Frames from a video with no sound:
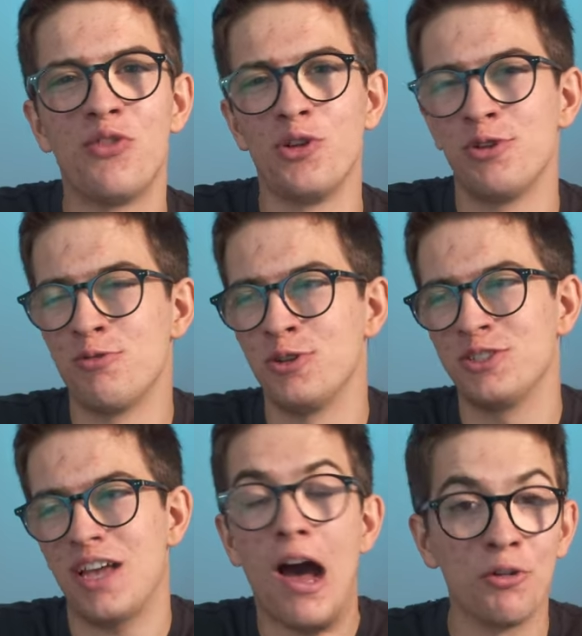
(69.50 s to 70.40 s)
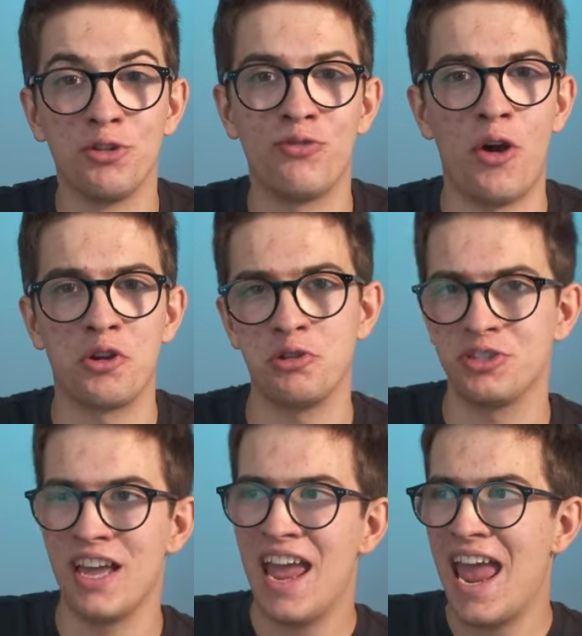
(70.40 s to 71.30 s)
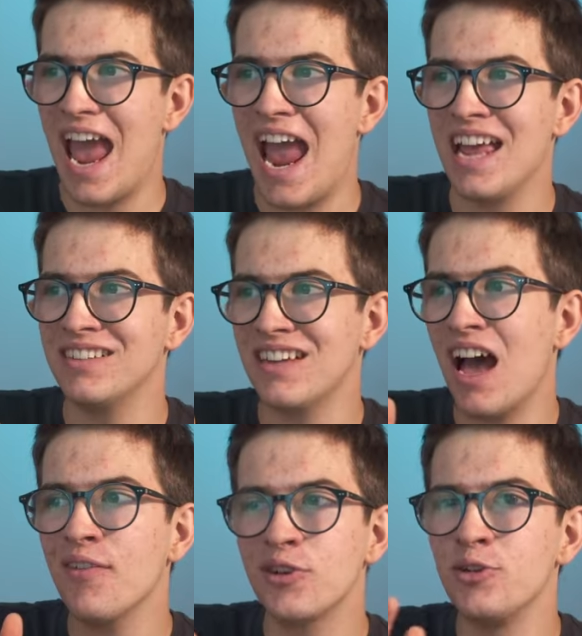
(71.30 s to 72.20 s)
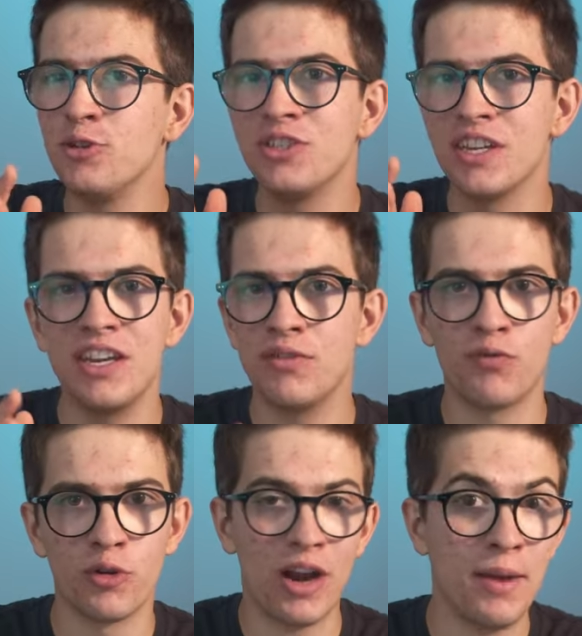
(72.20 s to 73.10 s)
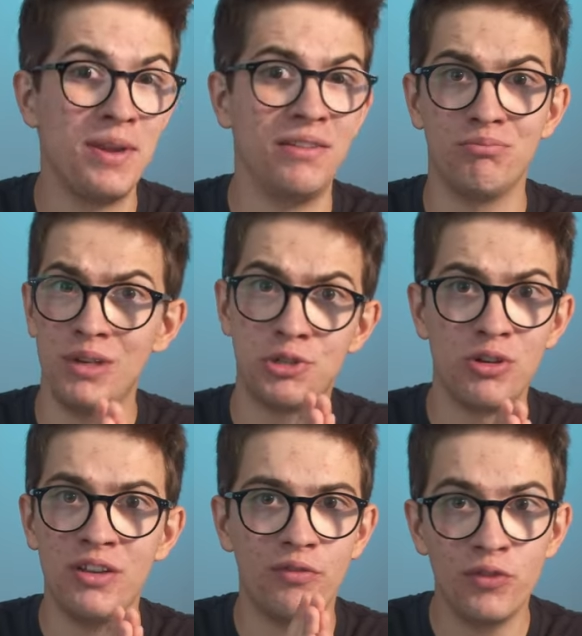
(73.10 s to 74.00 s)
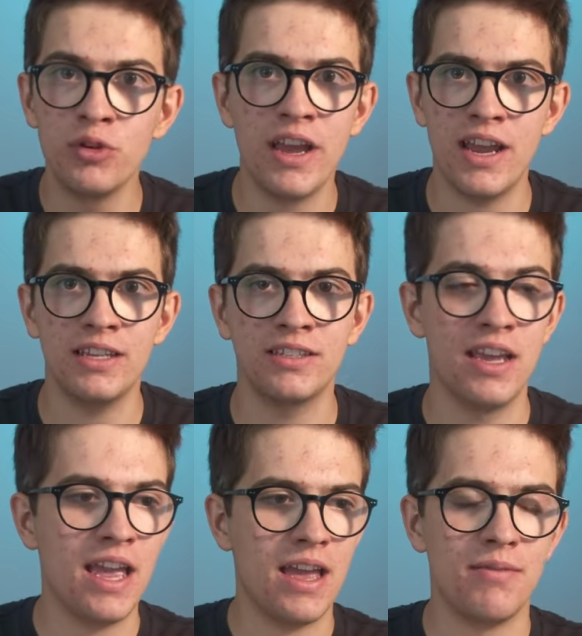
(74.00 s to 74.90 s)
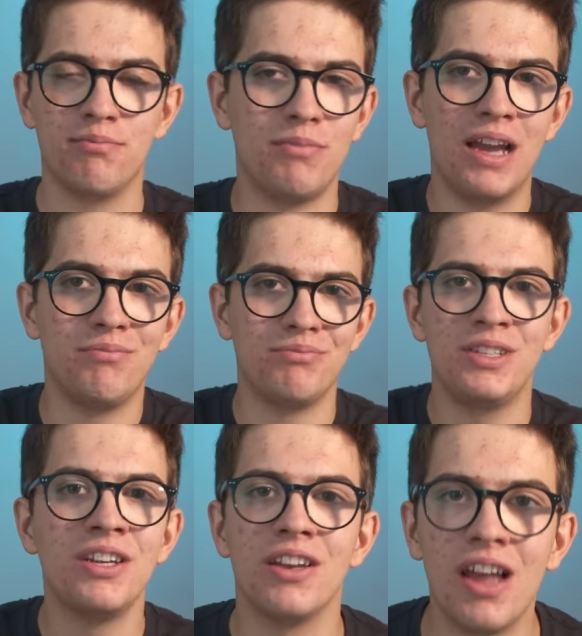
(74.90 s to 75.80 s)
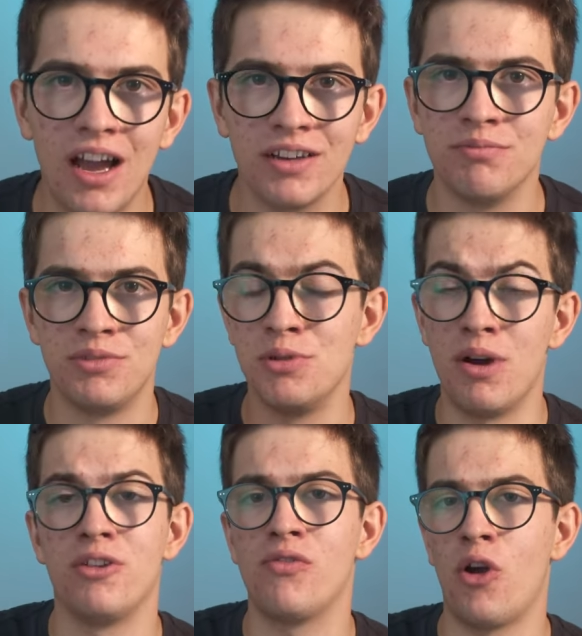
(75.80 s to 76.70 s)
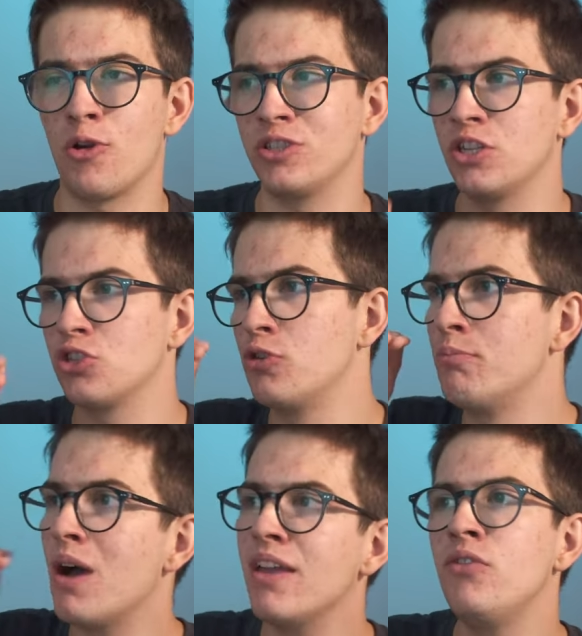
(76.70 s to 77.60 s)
photo was out of focus and after using it for, I mean, literally few days I didn't like the manual focus and so my